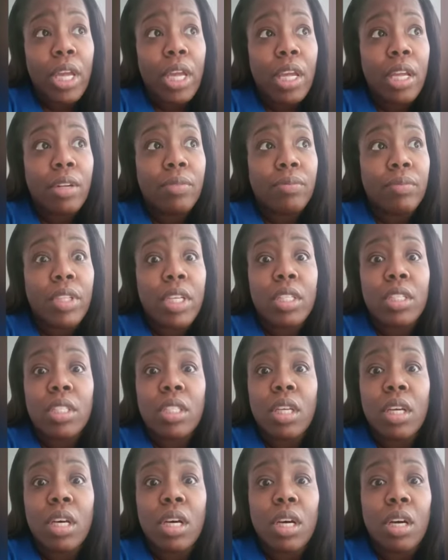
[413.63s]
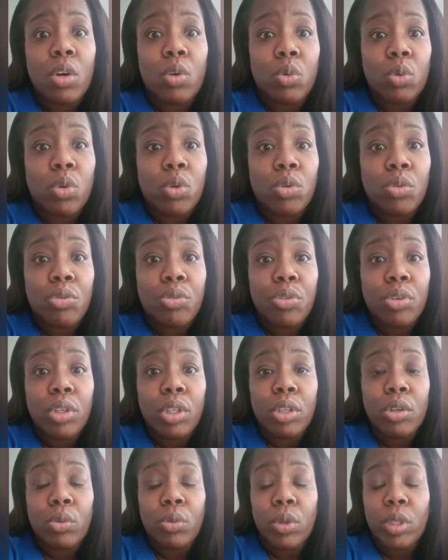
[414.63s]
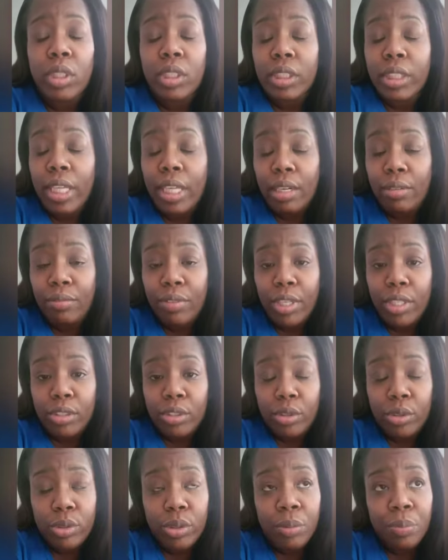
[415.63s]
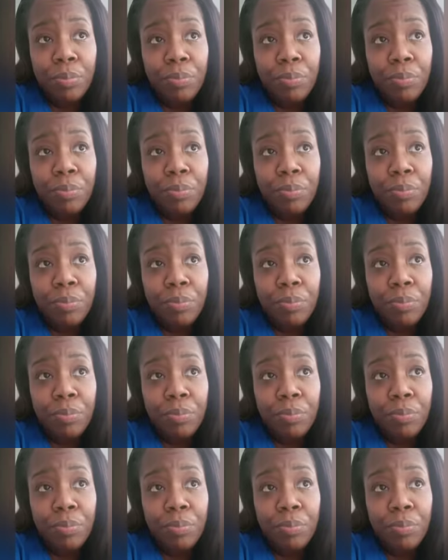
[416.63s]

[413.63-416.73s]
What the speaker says: And it's a room full of real estate investors.